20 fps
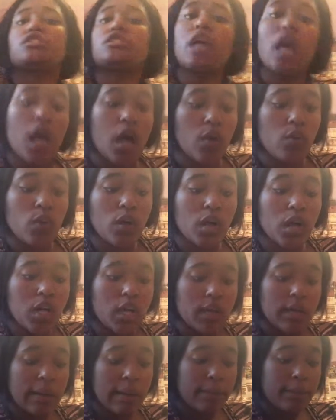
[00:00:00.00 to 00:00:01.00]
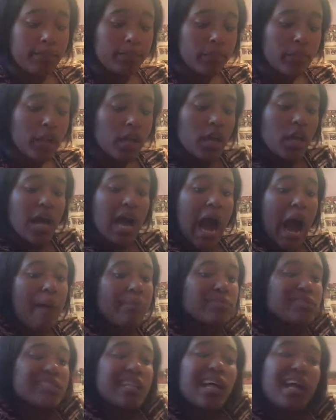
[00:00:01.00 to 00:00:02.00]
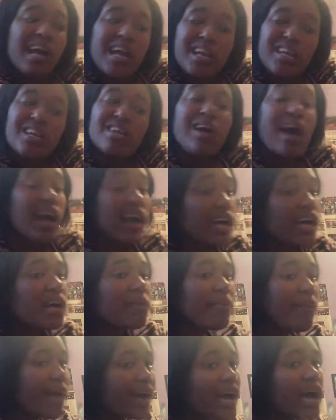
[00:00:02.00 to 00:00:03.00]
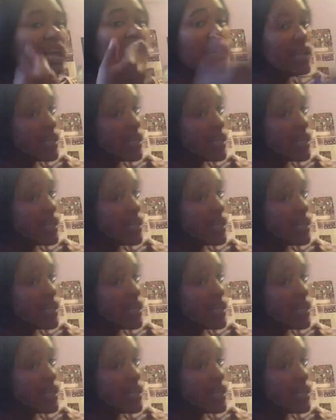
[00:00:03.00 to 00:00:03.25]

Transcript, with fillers: So, um, I'm just like, you know, I'll come back. I'll